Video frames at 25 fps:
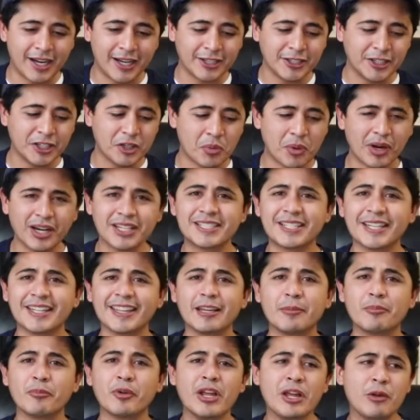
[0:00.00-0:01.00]
Do you want to see
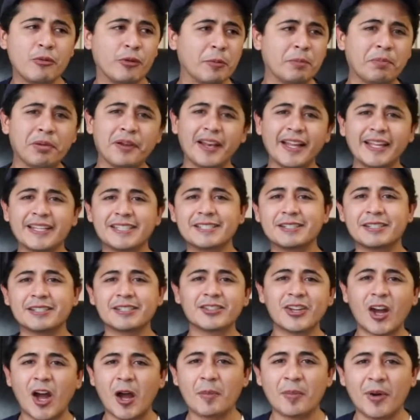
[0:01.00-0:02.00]
them replace
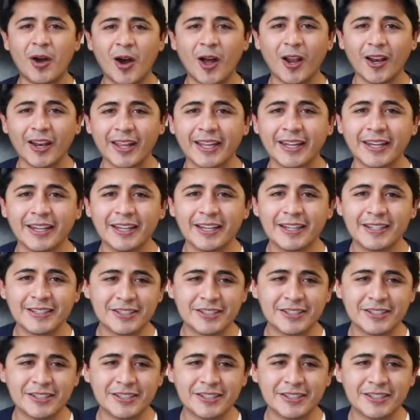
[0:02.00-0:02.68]
Tom Holland?